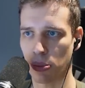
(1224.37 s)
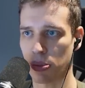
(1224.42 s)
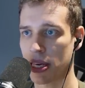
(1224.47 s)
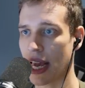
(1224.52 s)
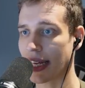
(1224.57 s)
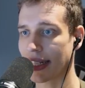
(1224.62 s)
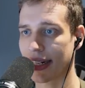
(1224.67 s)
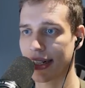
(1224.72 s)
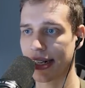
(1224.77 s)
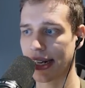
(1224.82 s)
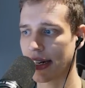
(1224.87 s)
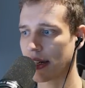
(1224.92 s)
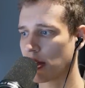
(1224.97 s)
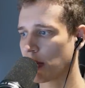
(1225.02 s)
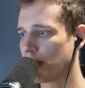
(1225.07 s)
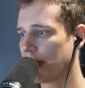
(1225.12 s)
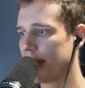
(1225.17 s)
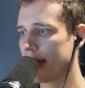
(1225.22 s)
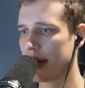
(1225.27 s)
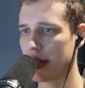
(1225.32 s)
Yes, they're getting
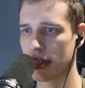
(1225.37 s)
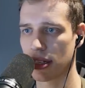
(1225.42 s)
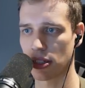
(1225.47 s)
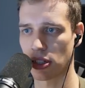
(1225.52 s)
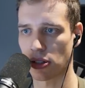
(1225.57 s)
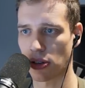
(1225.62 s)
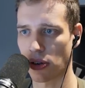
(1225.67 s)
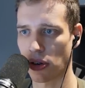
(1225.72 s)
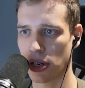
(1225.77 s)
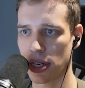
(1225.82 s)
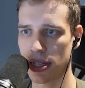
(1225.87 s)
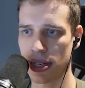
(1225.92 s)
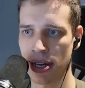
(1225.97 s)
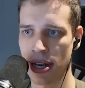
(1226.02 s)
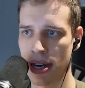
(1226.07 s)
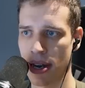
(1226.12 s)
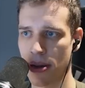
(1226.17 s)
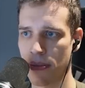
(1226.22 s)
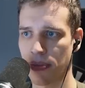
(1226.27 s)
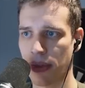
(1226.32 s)
completely destroyed
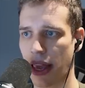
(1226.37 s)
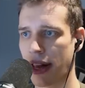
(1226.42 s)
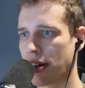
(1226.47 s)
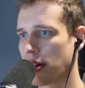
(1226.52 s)
and